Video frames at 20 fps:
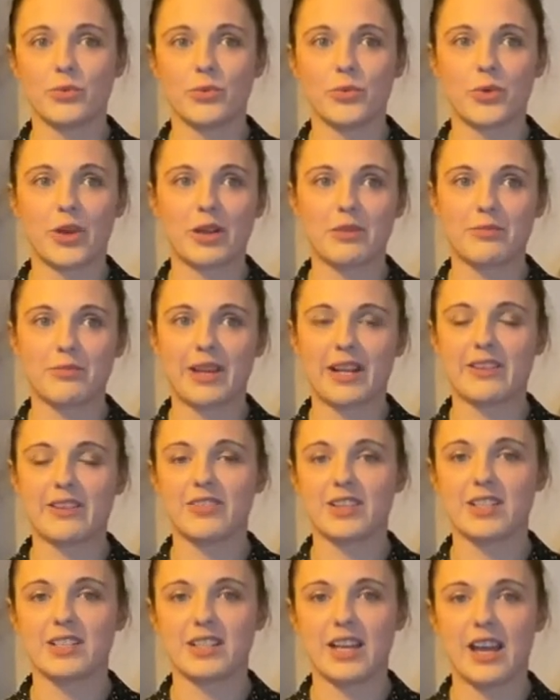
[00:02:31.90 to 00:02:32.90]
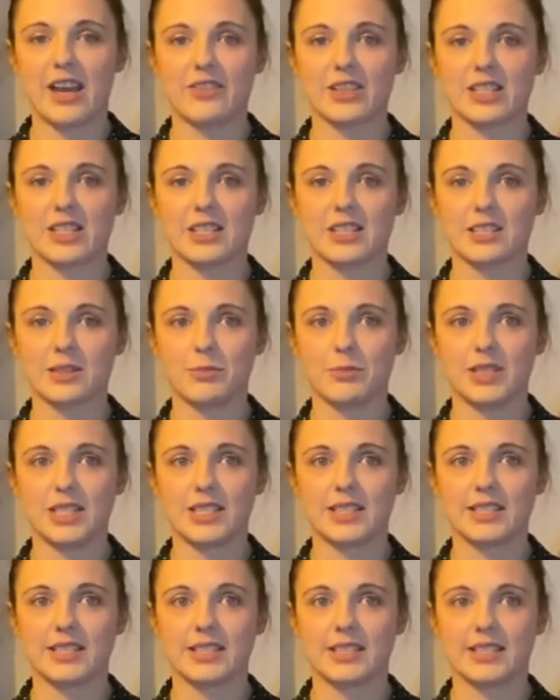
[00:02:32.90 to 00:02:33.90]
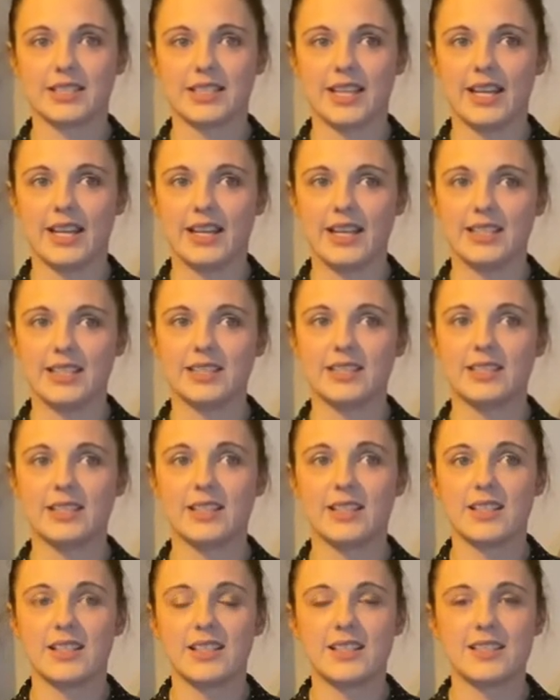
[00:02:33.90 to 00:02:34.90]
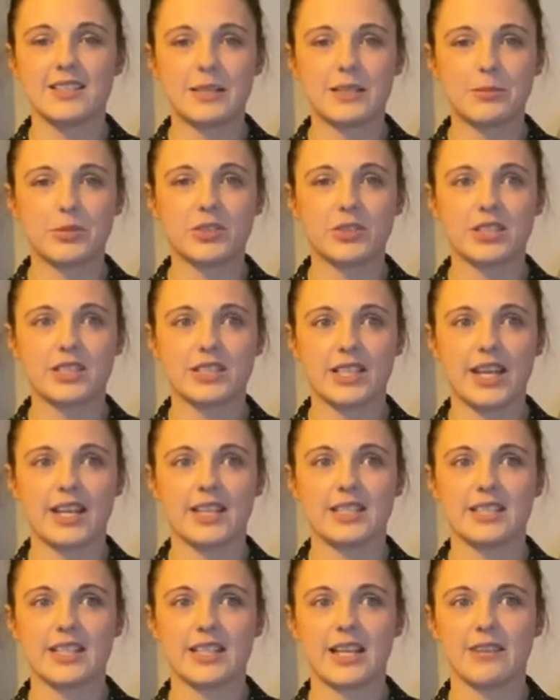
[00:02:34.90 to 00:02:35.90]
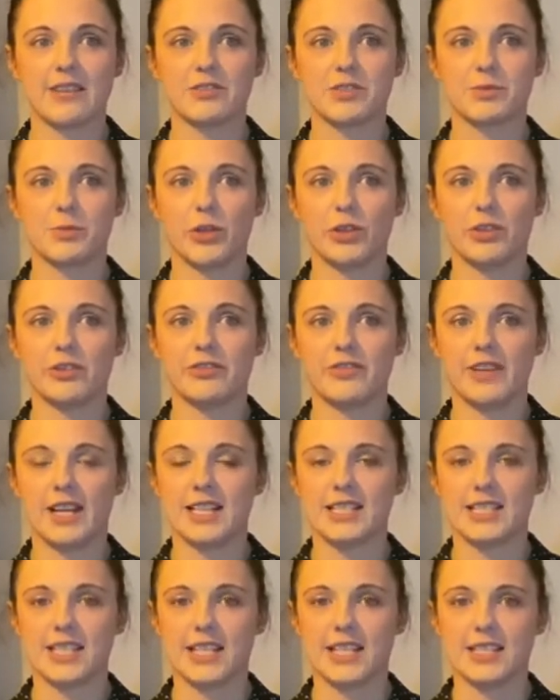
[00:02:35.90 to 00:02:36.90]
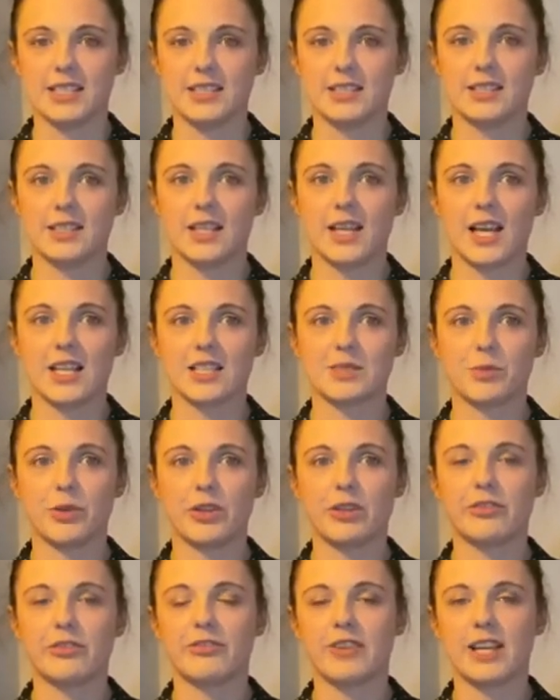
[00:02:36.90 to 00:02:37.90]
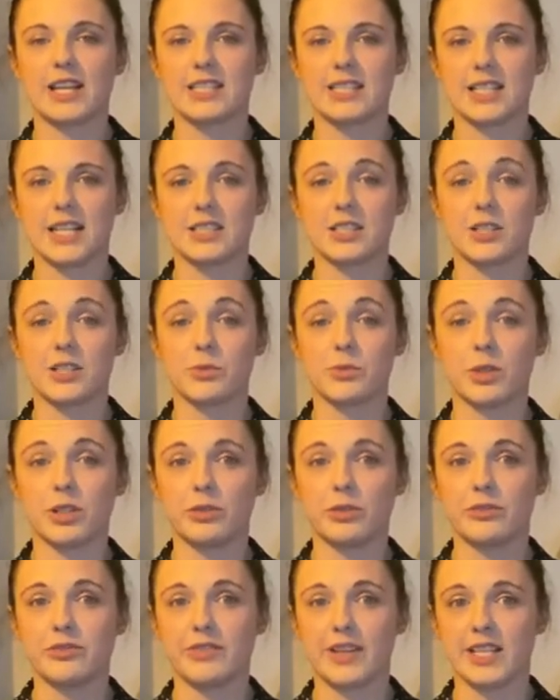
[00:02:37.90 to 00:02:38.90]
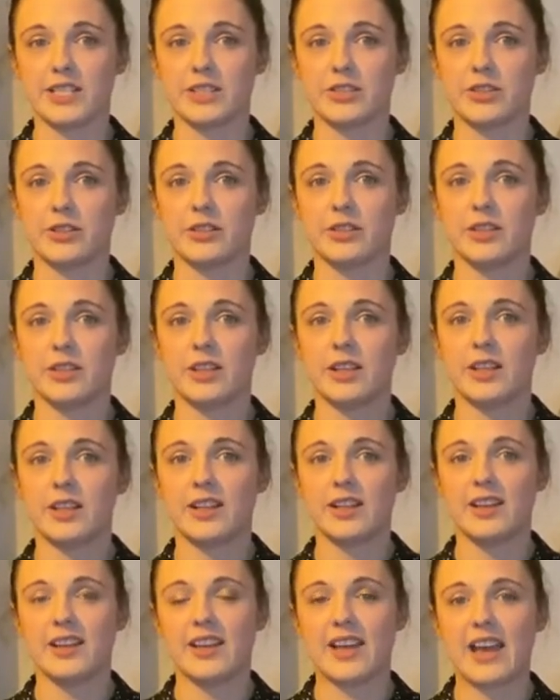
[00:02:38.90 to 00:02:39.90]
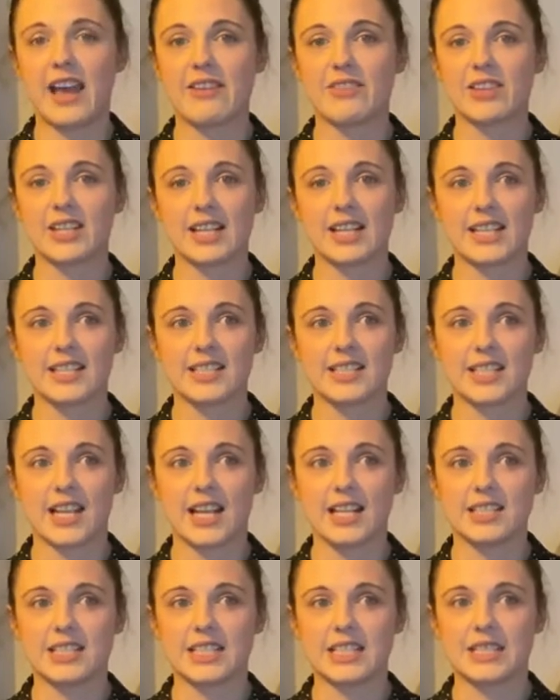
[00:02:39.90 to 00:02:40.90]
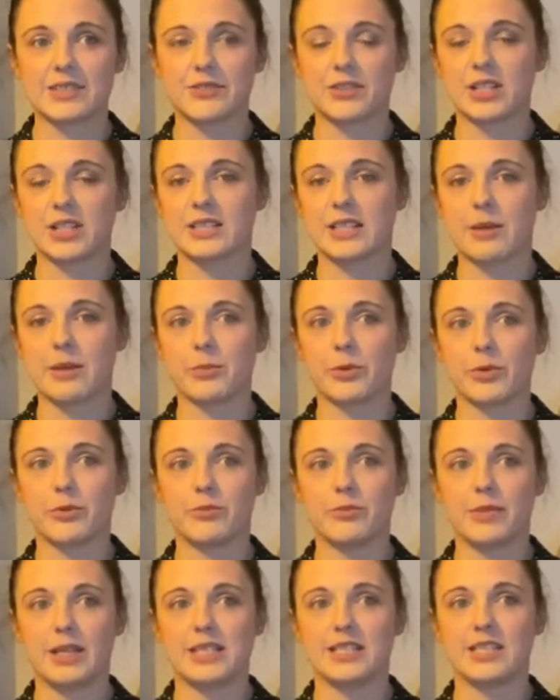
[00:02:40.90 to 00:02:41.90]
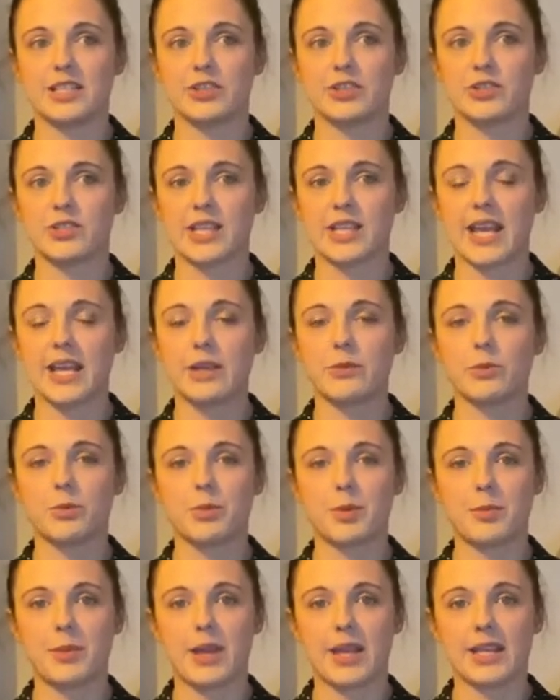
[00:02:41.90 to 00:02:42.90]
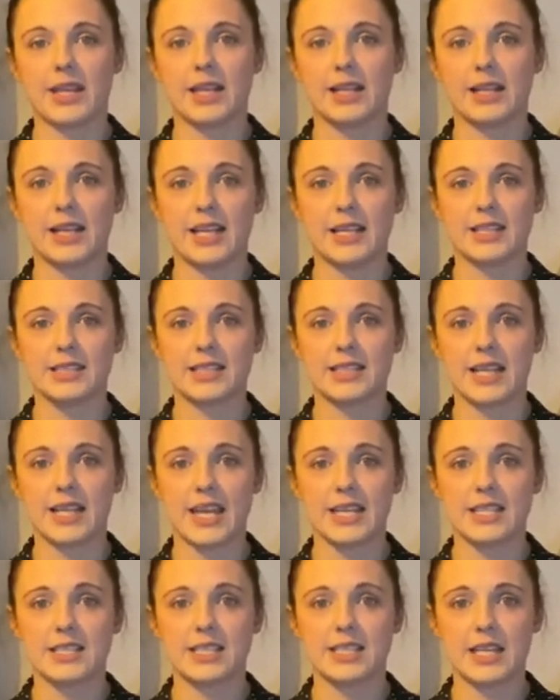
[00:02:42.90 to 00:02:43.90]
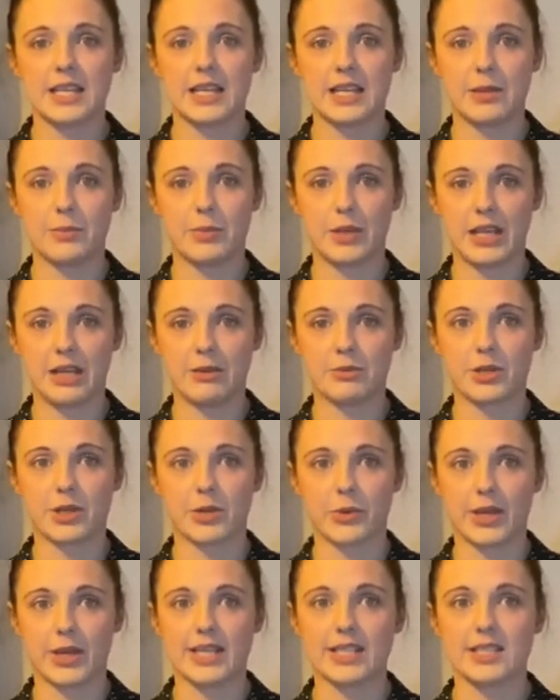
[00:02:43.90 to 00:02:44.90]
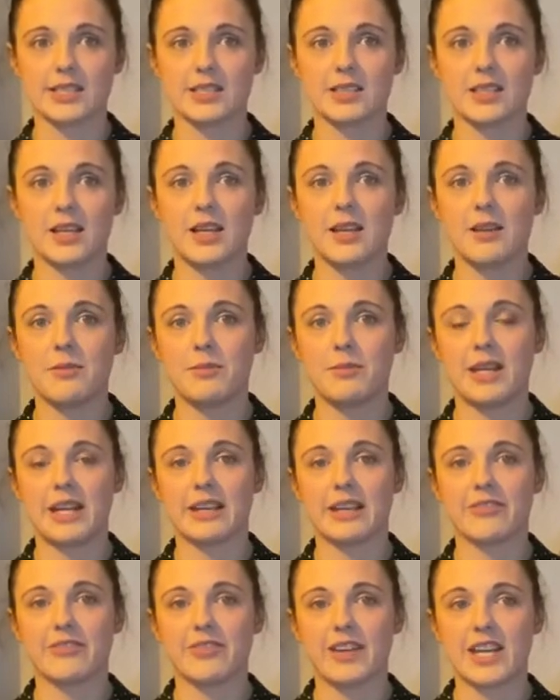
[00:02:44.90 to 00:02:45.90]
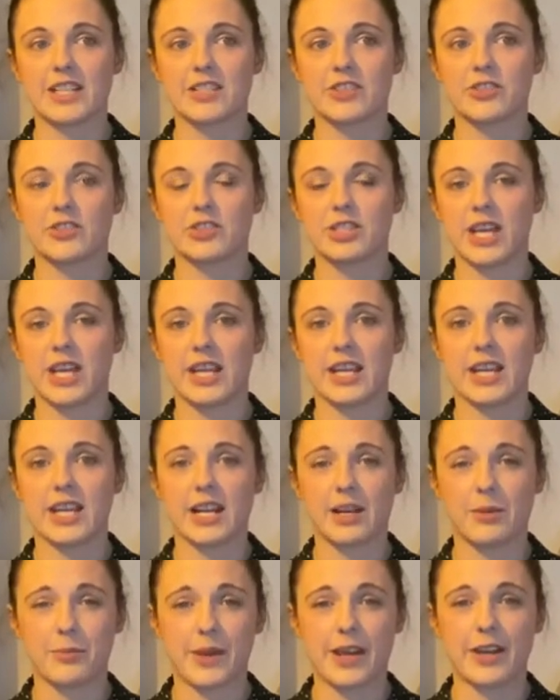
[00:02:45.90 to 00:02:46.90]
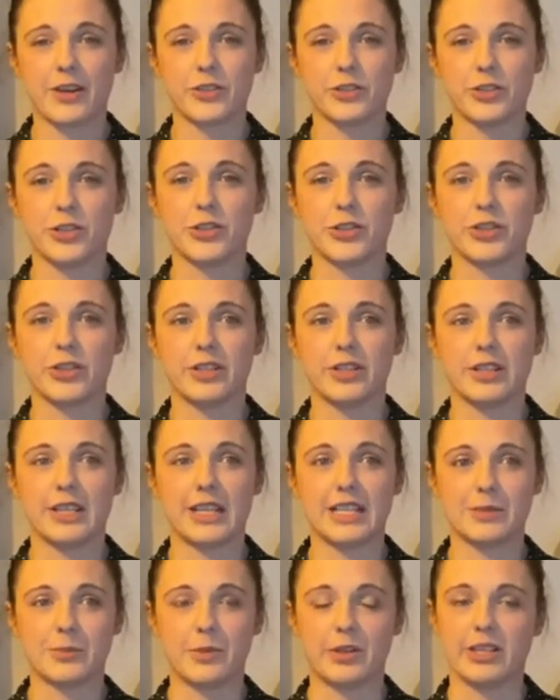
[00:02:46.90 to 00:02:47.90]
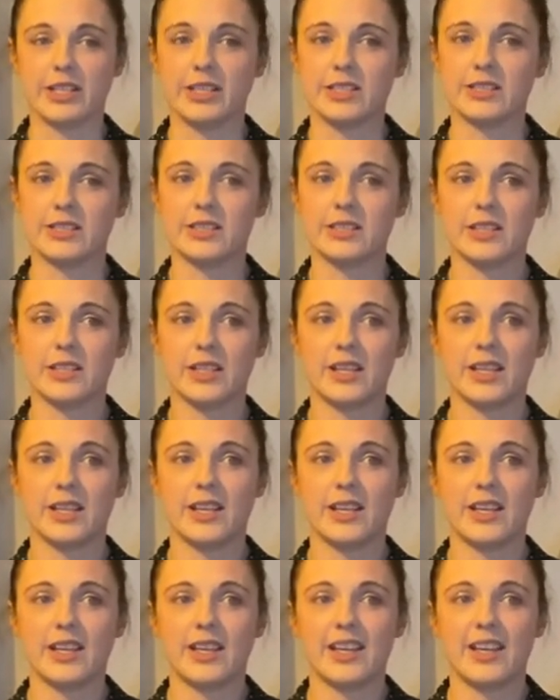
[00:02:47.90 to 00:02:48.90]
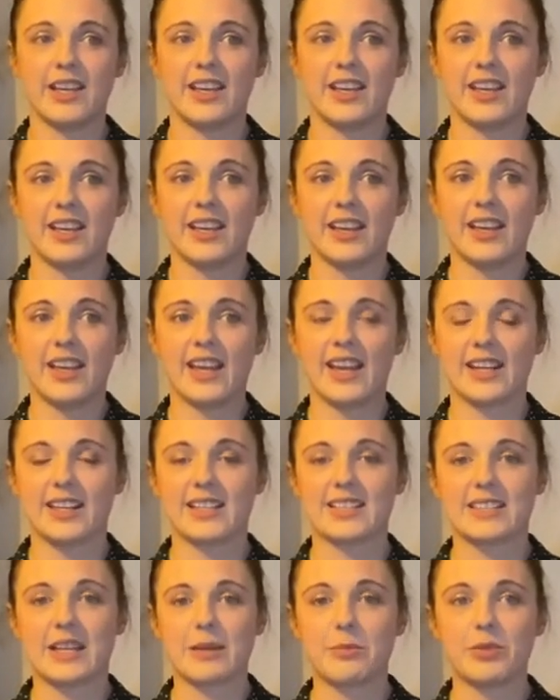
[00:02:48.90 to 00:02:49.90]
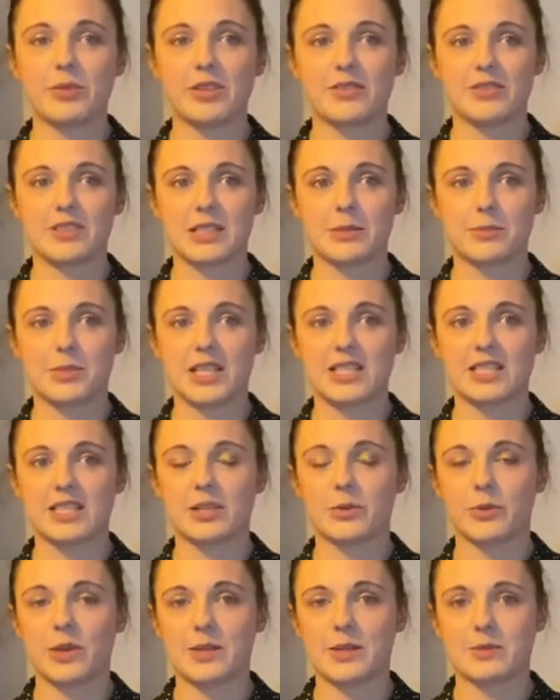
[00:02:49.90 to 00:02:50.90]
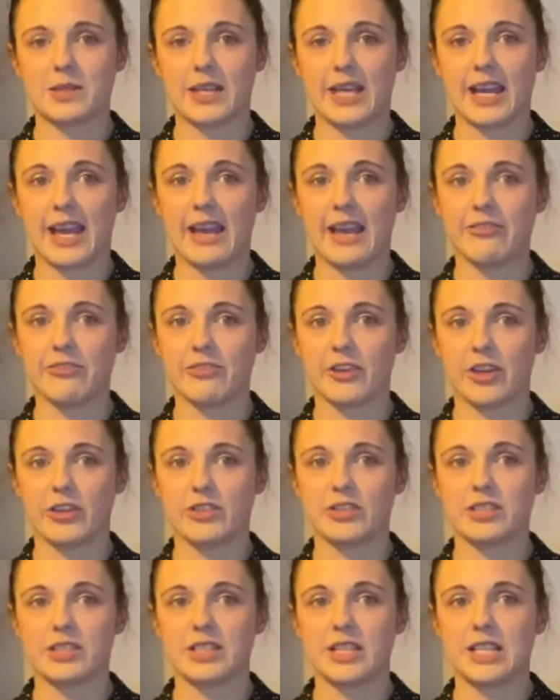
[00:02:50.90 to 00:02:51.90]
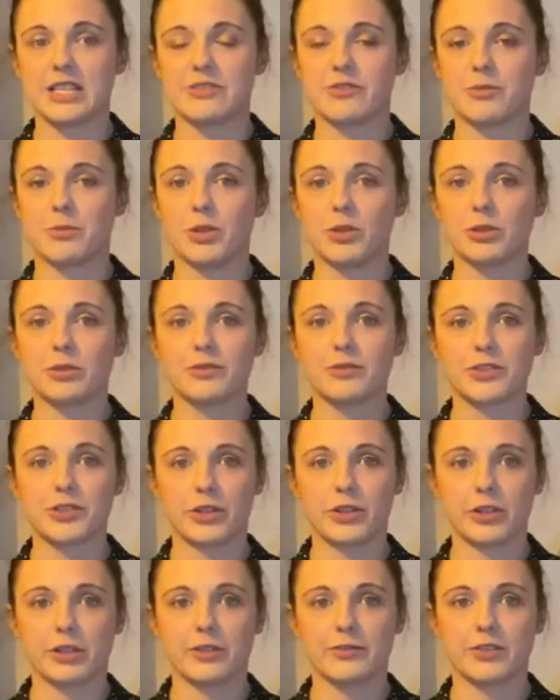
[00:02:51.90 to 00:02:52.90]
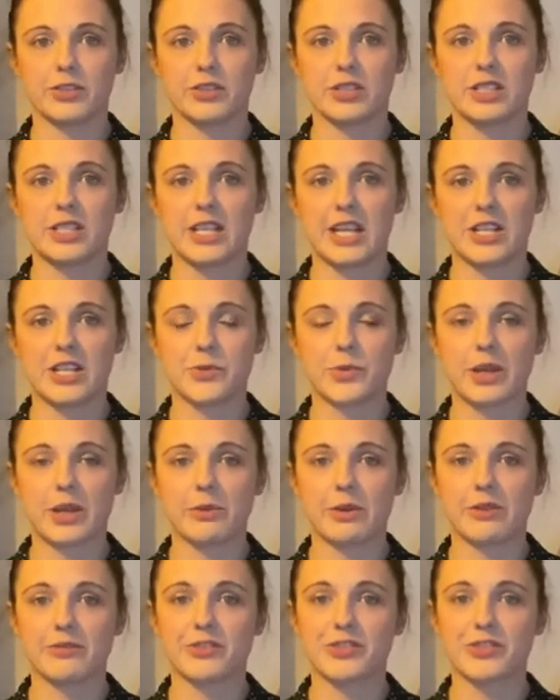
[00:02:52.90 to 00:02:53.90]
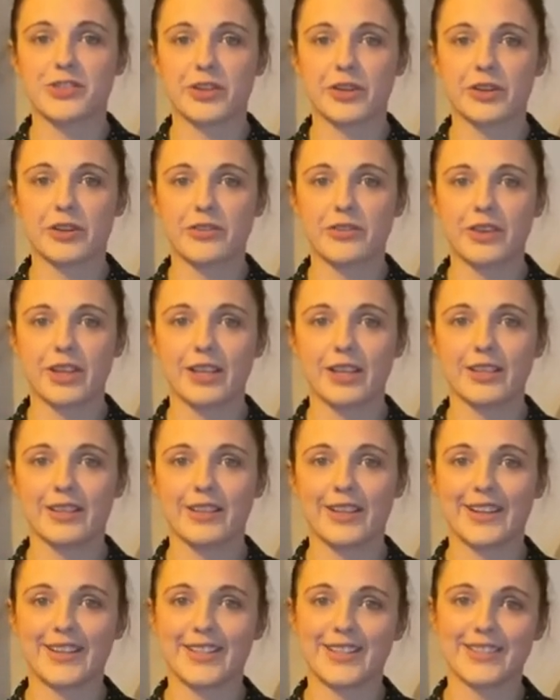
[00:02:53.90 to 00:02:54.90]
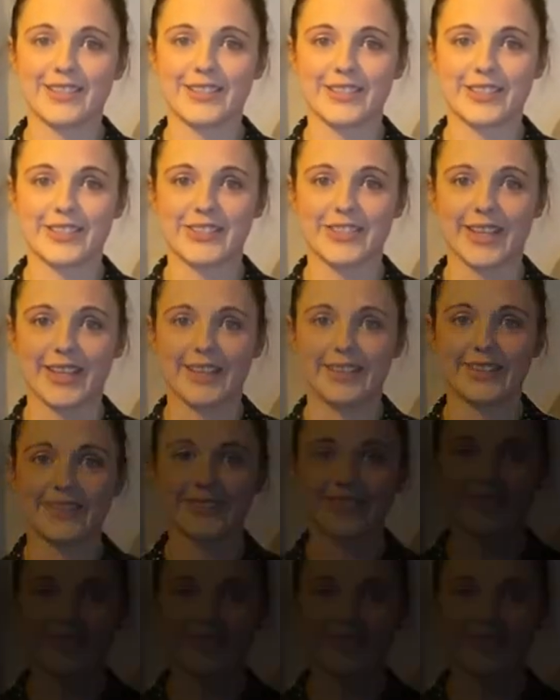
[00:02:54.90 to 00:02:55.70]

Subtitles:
One benefit to having a simplistic design is simple designs have smaller file sizes, and smaller file sizes reload faster. Having less style sheets, for example, means that your site will be making less HTTP requests, meaning a faster site and a better user experience. An example of a simplistic website I found is from local photographers 1021 Photography, and this is their site.